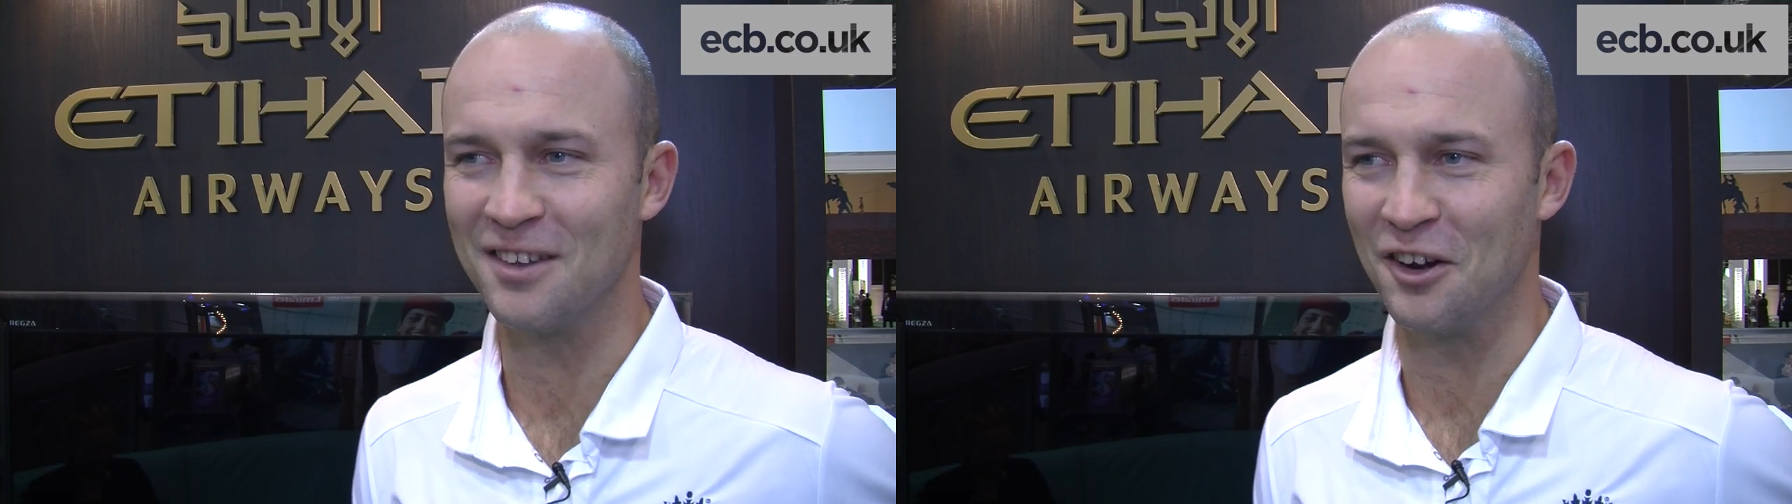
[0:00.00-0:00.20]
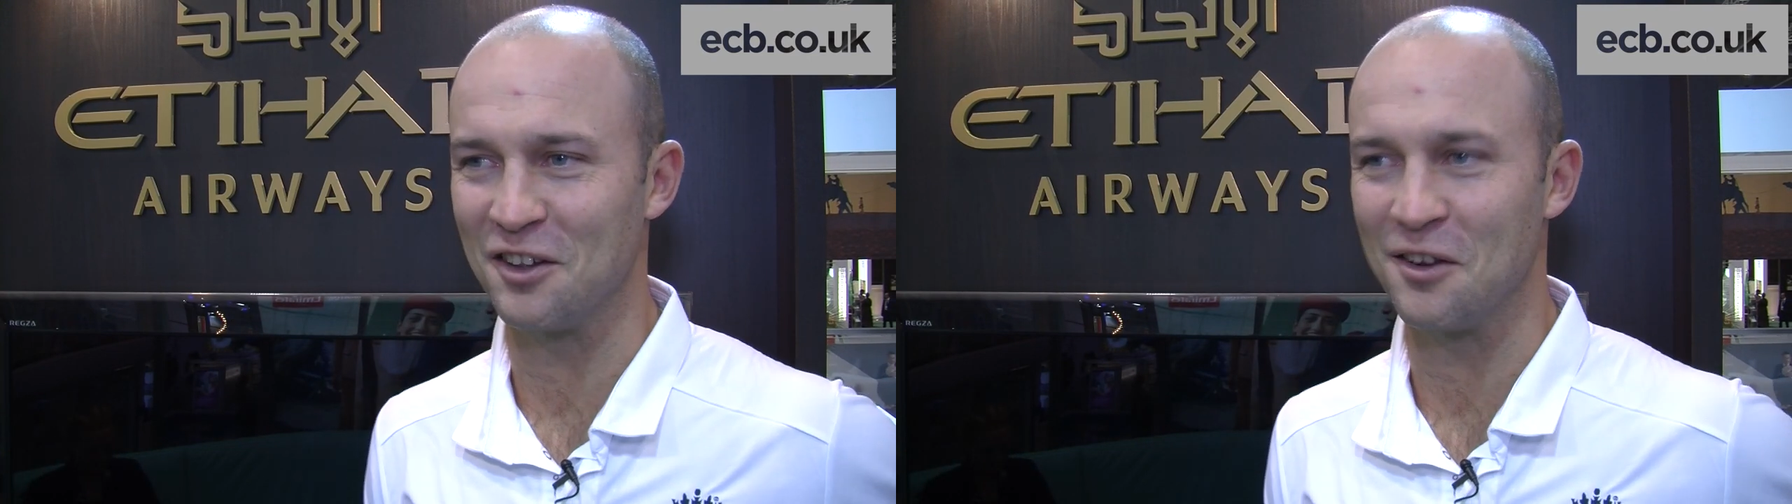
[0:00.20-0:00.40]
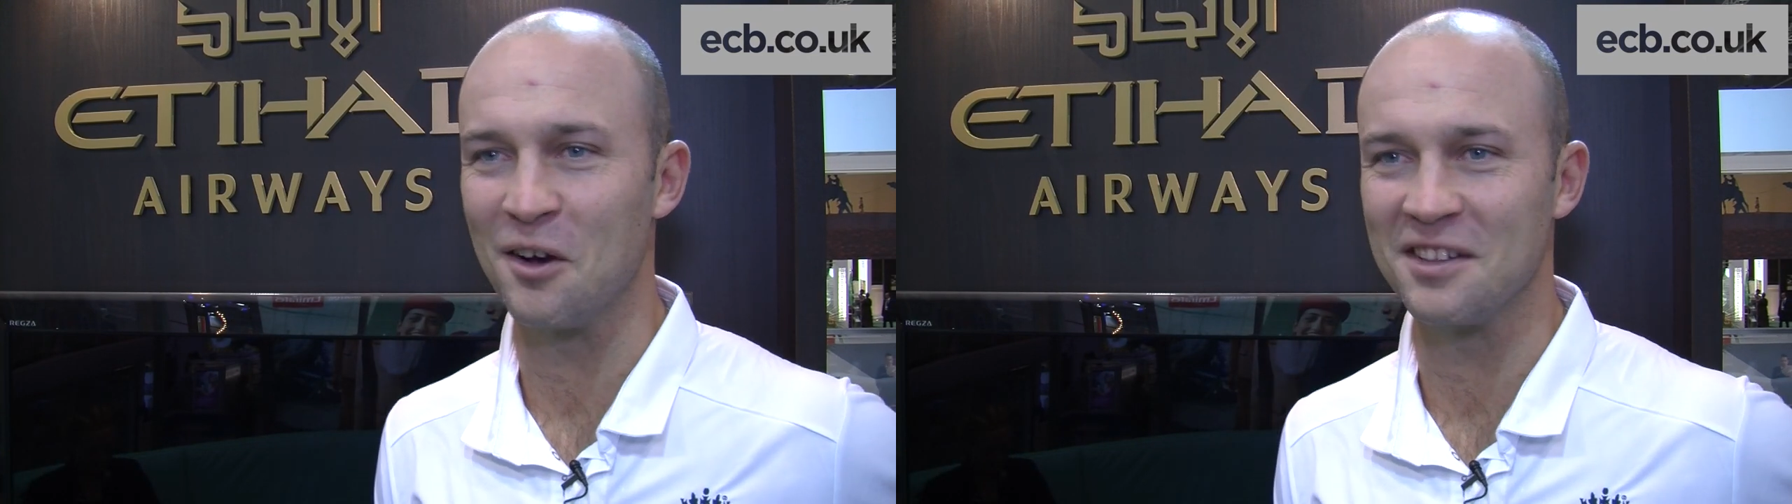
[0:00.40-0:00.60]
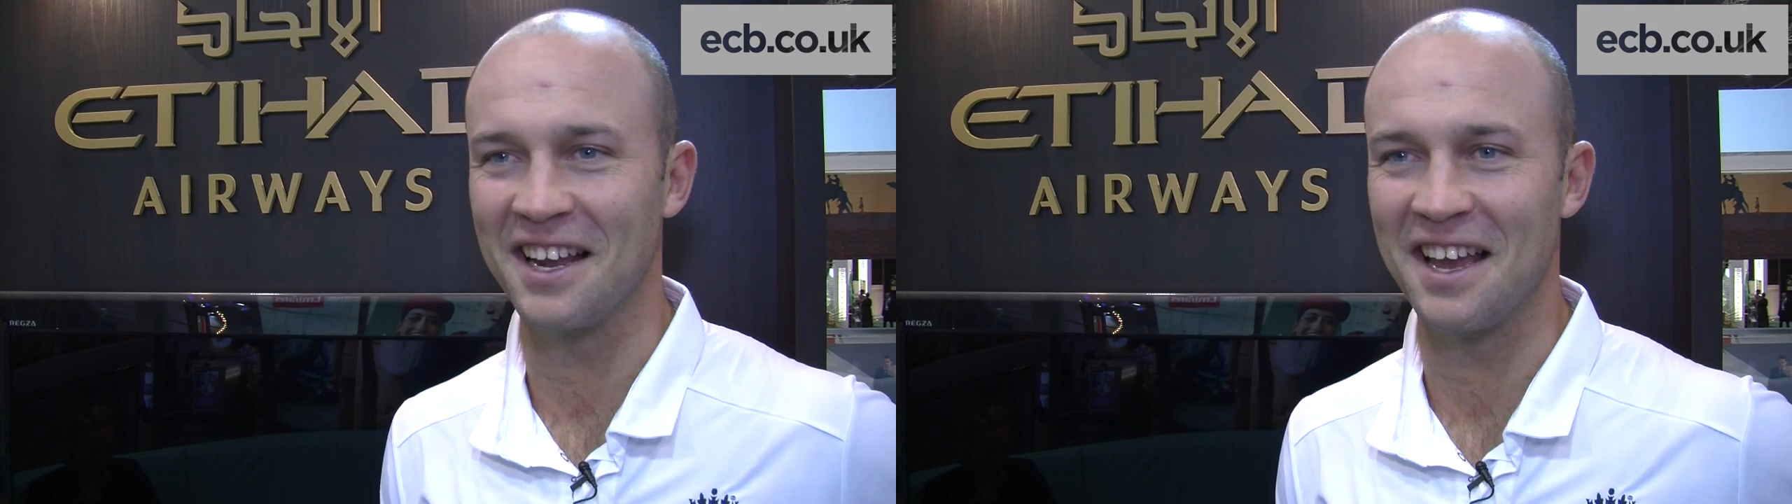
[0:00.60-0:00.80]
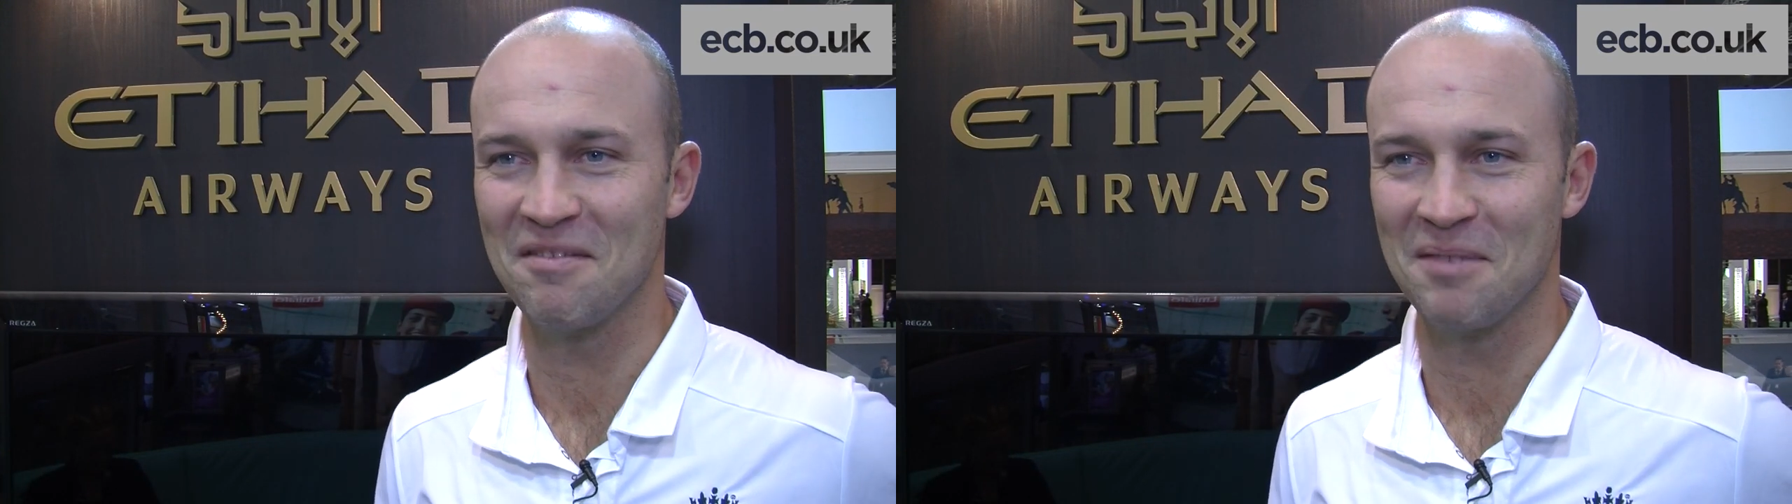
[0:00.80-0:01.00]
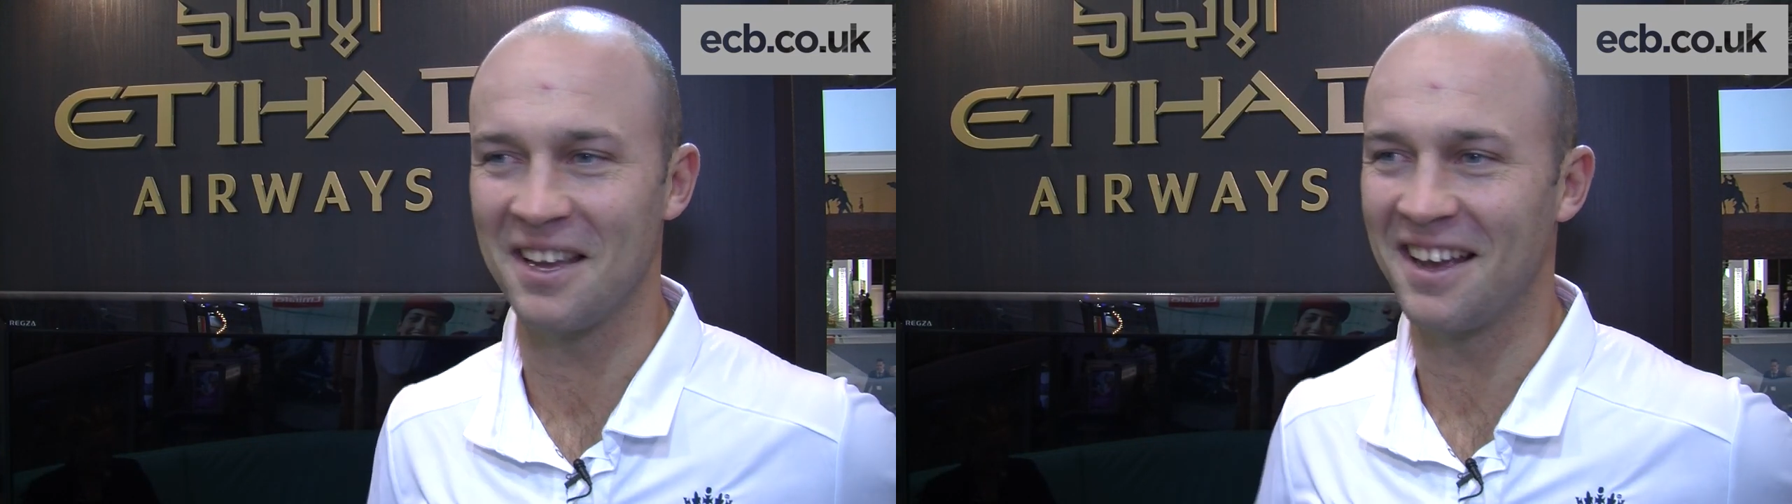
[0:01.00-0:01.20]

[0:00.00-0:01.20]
you know, as long as they'll have me.